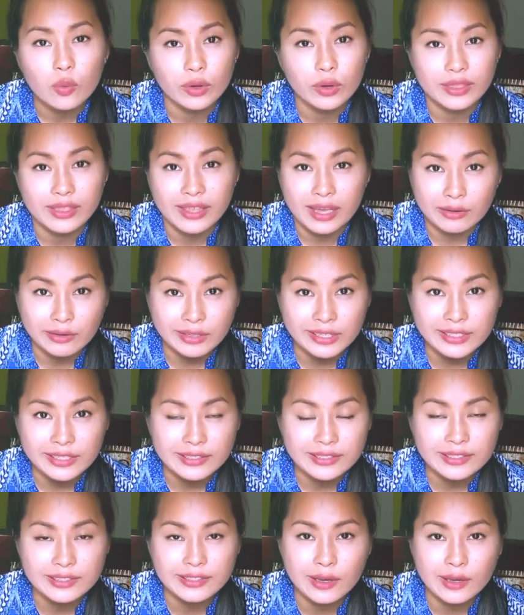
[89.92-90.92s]
without
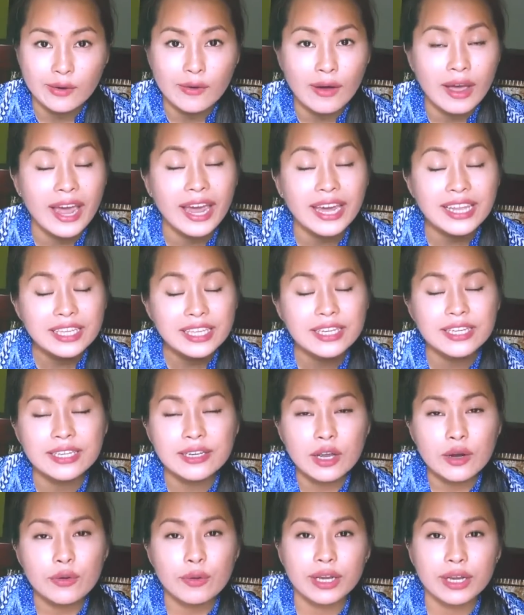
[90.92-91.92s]
it. So highly
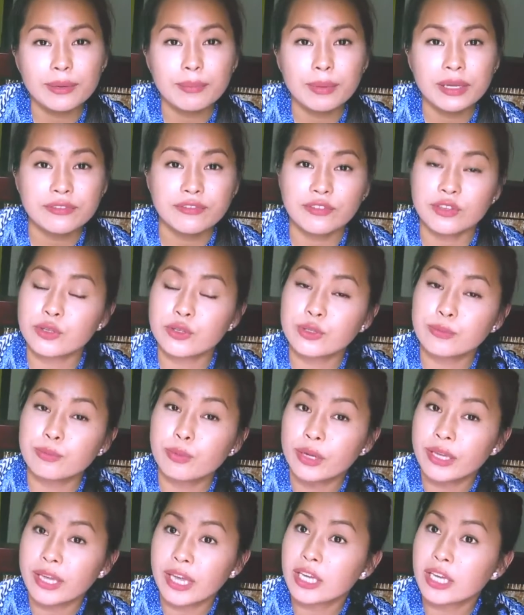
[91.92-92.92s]
recommend for you to
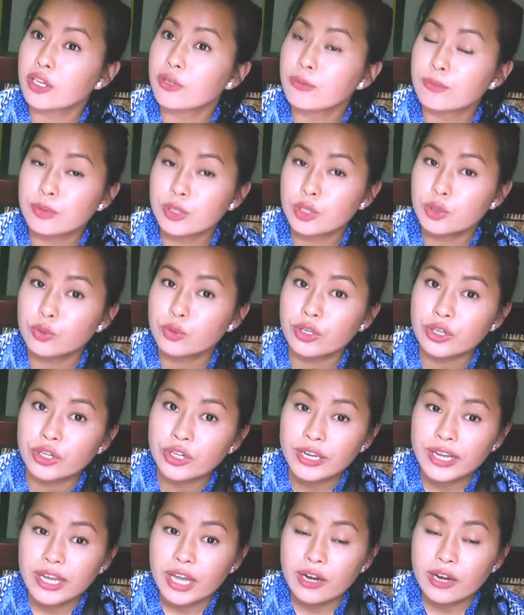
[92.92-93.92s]
bring a computer.
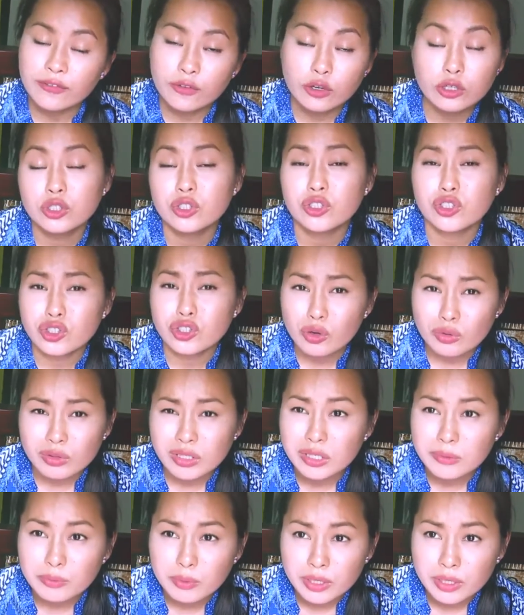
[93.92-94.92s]
And of course you don't
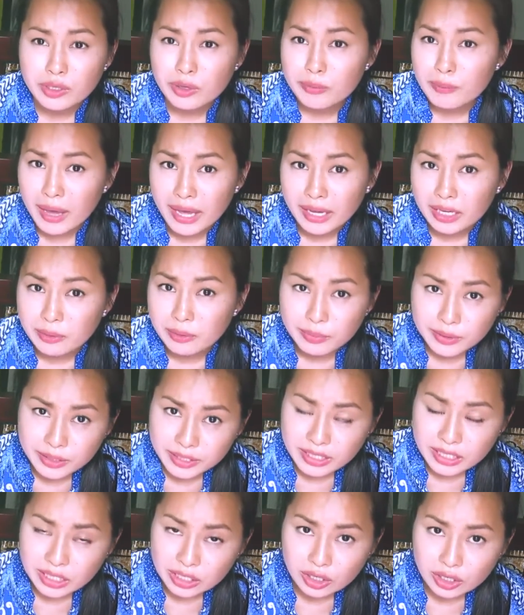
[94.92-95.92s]
need to bring your MacBook
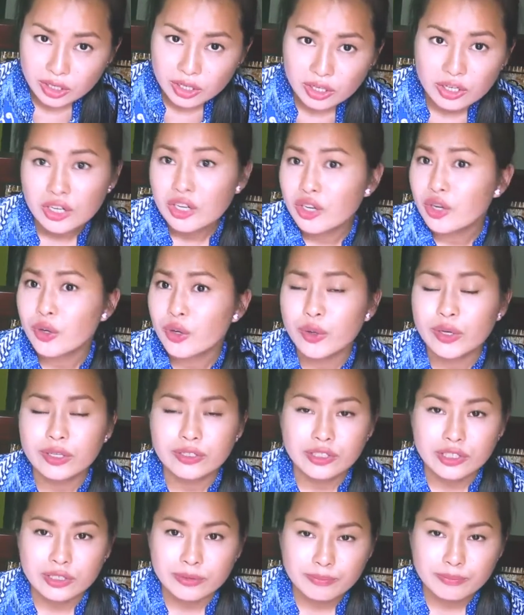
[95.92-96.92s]
here. You can
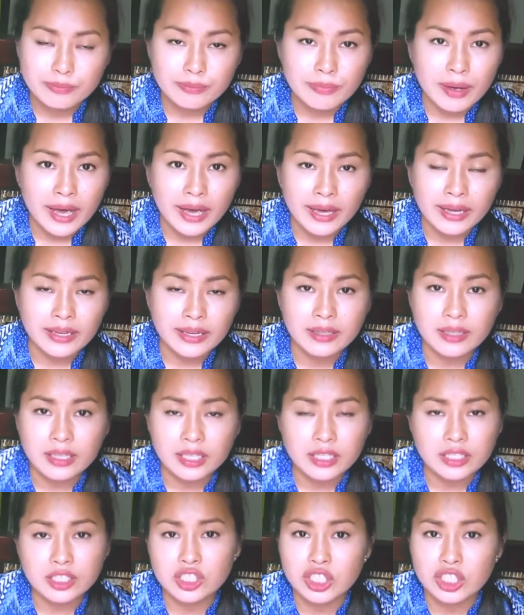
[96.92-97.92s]
just buy
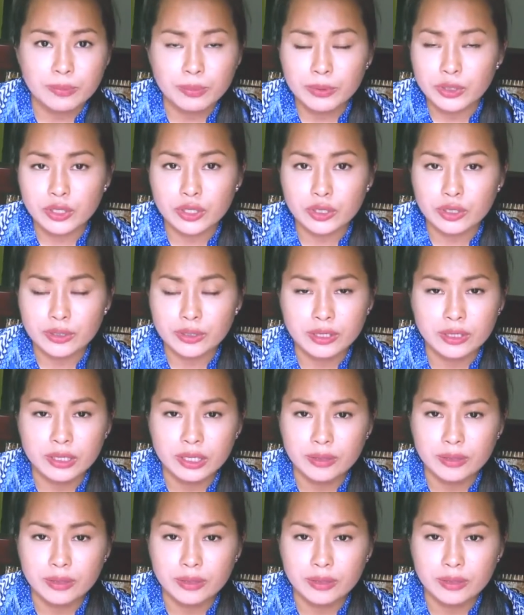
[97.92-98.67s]
like a cheaper